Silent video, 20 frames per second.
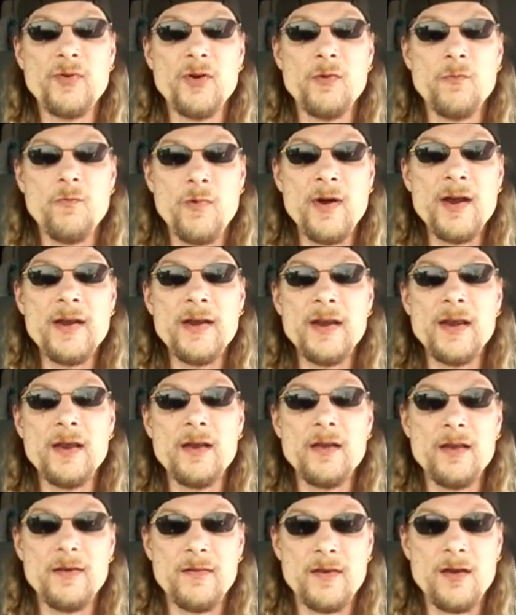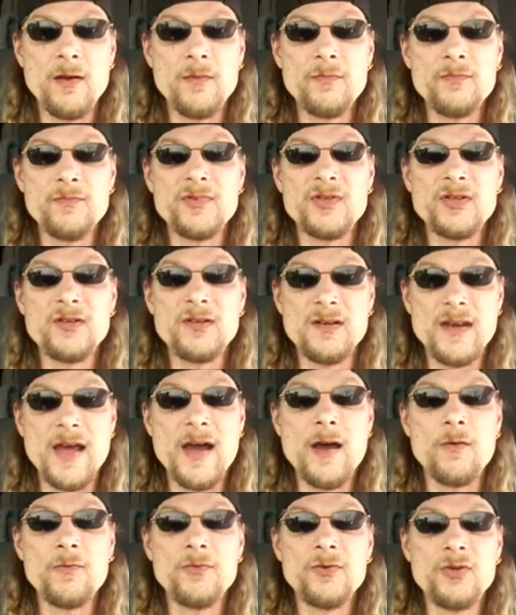but when it comes
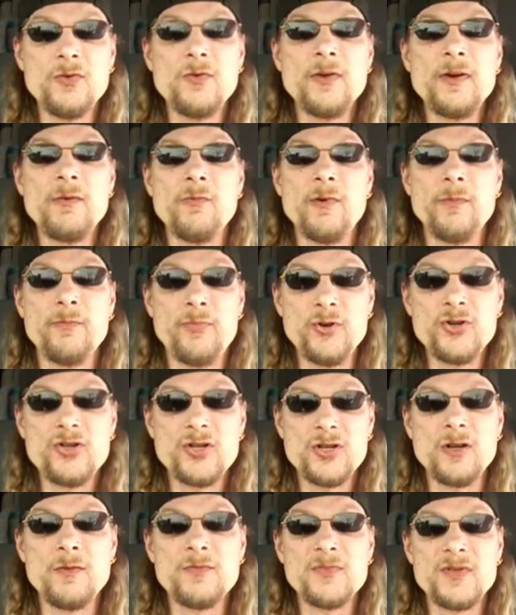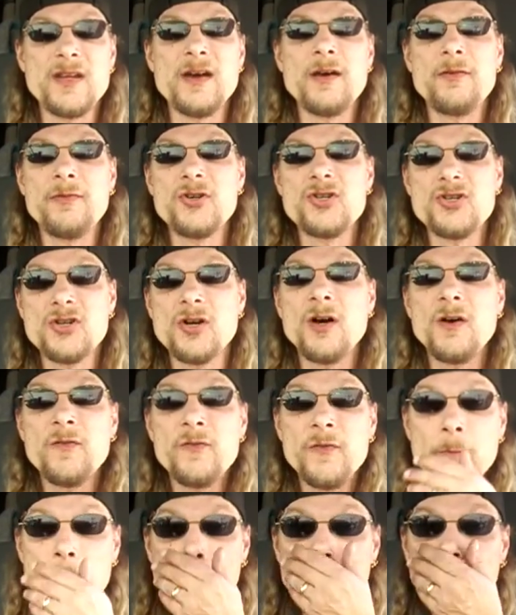down to it, when push comes down to
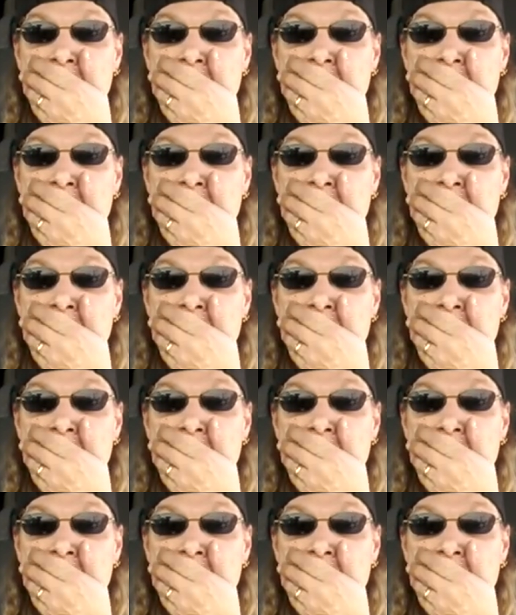shove,